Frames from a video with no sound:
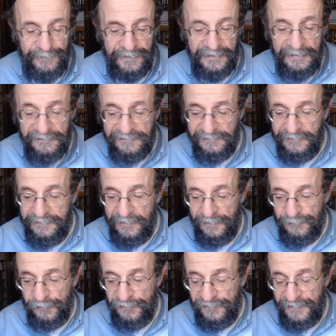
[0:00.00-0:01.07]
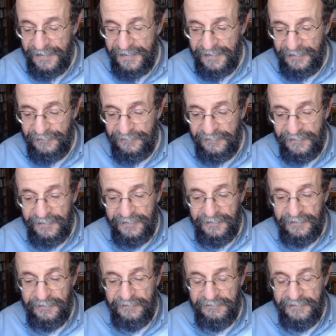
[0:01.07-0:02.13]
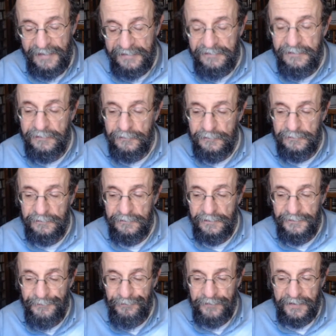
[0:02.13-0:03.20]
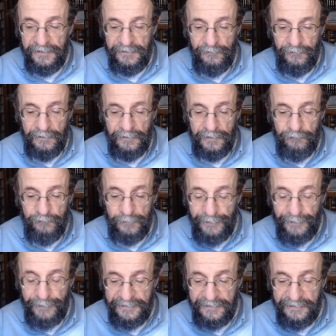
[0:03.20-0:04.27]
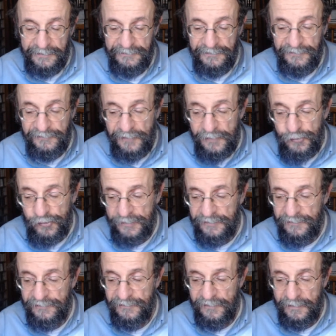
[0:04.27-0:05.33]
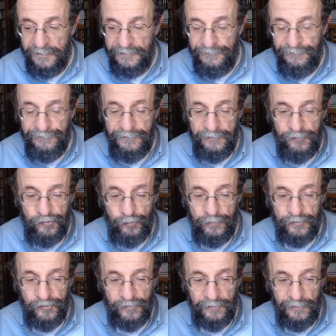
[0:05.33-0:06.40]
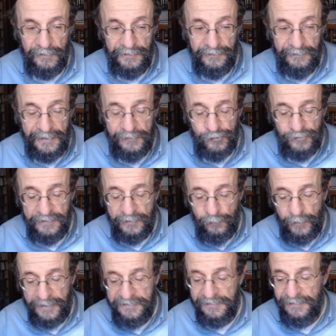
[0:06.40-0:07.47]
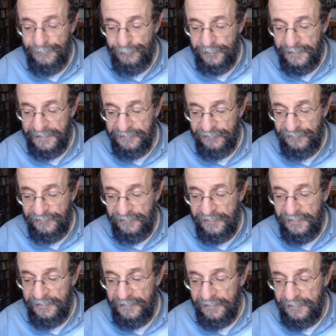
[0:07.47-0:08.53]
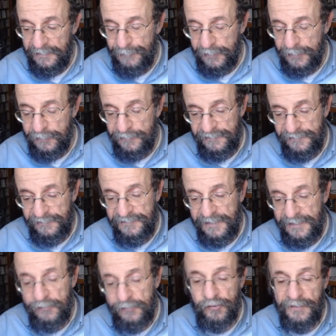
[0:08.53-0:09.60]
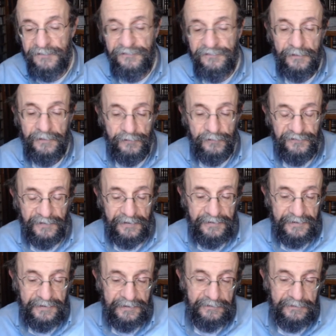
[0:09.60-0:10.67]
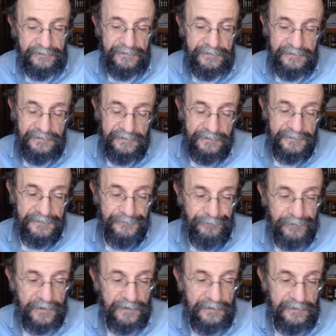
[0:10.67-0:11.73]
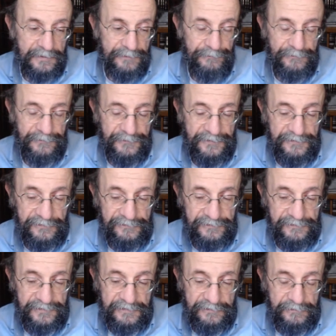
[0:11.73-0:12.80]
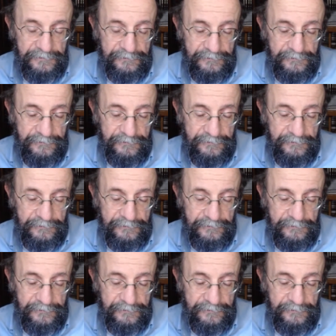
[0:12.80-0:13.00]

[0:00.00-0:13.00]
easily understand technical rabbinic discussions of Jewish law. They're actually quite complex because it's not just understanding the Tanakh,